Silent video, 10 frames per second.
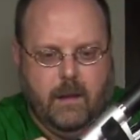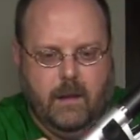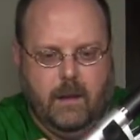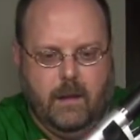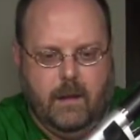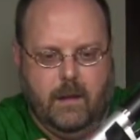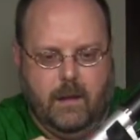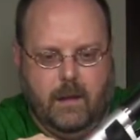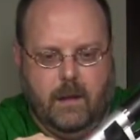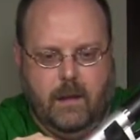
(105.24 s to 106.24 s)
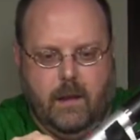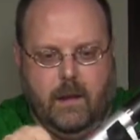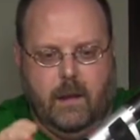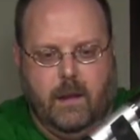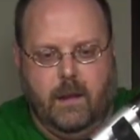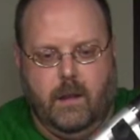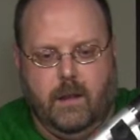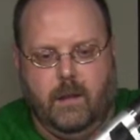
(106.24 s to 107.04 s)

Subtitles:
Nobody speaks.